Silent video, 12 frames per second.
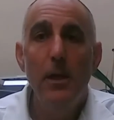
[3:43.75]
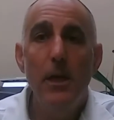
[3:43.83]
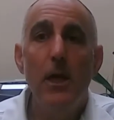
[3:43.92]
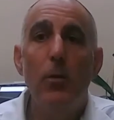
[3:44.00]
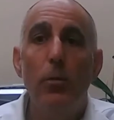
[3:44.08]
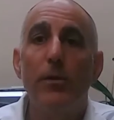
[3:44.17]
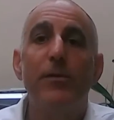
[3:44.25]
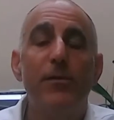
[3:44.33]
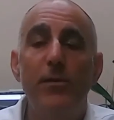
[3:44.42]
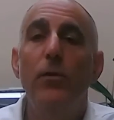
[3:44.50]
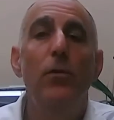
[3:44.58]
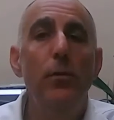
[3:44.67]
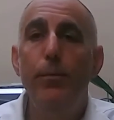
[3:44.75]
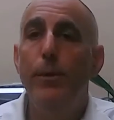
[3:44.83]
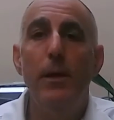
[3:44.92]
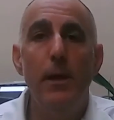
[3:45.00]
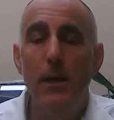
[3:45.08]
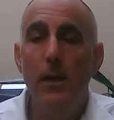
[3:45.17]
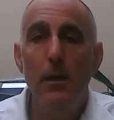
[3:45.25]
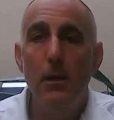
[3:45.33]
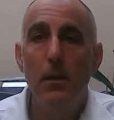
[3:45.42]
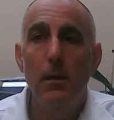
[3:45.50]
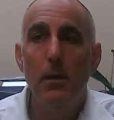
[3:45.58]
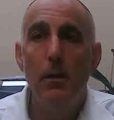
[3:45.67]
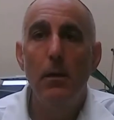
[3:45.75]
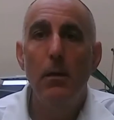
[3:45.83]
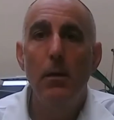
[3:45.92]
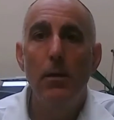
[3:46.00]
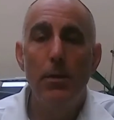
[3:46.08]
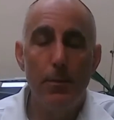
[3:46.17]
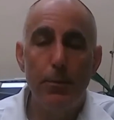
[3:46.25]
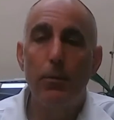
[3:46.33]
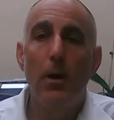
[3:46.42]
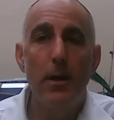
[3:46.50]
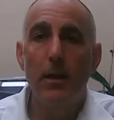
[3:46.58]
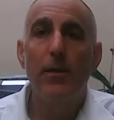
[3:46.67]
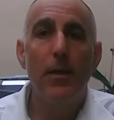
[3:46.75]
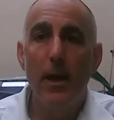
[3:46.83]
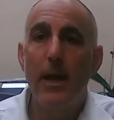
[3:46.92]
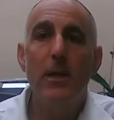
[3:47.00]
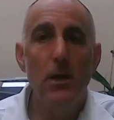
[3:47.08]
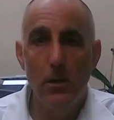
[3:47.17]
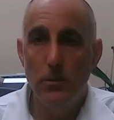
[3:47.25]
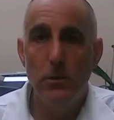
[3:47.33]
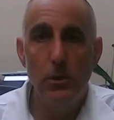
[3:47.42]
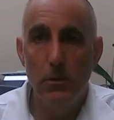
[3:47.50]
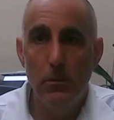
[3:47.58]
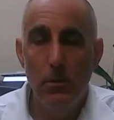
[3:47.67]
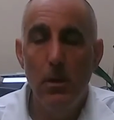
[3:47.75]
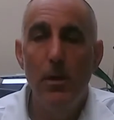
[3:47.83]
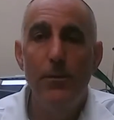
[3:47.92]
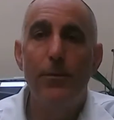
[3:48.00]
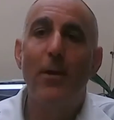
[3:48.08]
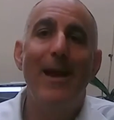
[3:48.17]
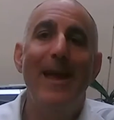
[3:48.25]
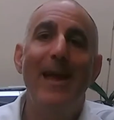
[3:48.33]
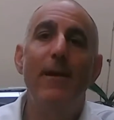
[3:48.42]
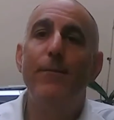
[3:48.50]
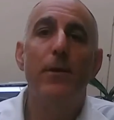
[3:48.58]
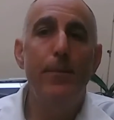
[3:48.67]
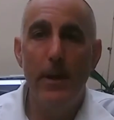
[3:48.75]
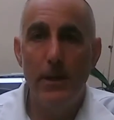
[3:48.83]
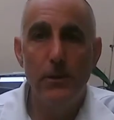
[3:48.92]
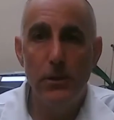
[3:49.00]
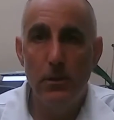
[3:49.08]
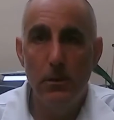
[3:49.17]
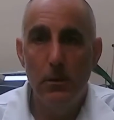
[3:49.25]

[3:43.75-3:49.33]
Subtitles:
It will soon be the product that I go to for every patient